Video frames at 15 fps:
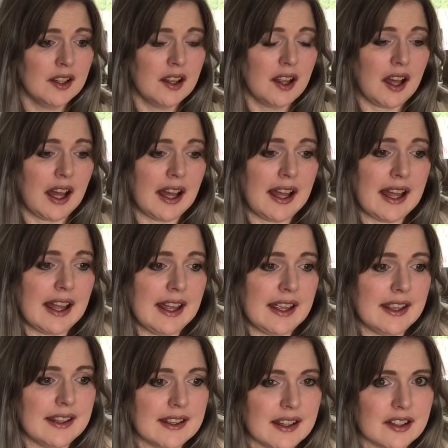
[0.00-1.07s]

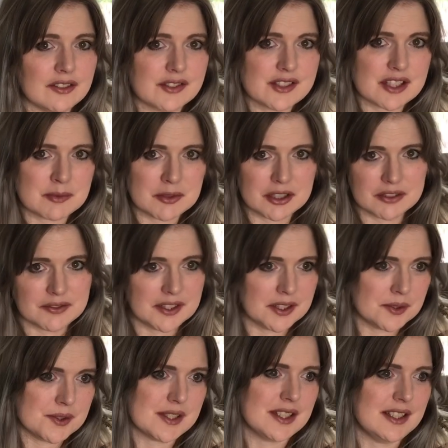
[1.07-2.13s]
I have some other
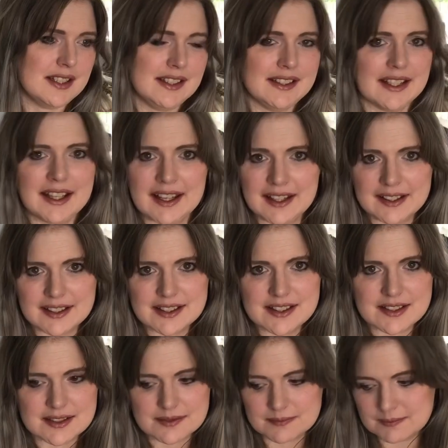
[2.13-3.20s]
videos that I need to
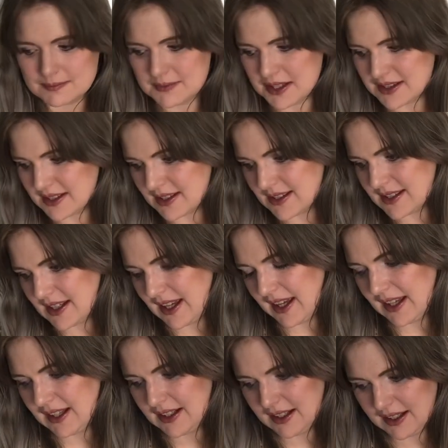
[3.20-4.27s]
edit, as I
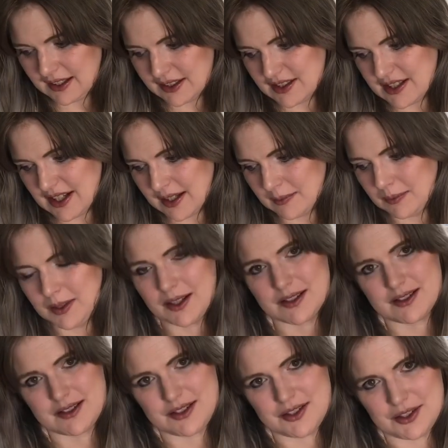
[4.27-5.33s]
said, and yeah, lots
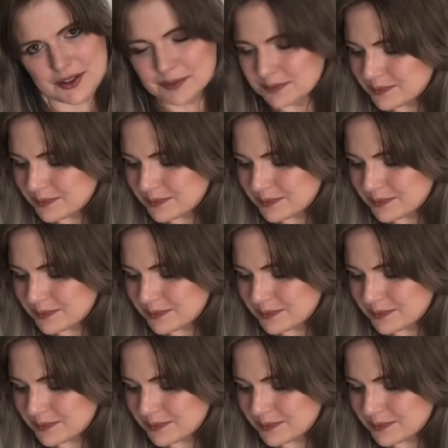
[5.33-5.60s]
to do.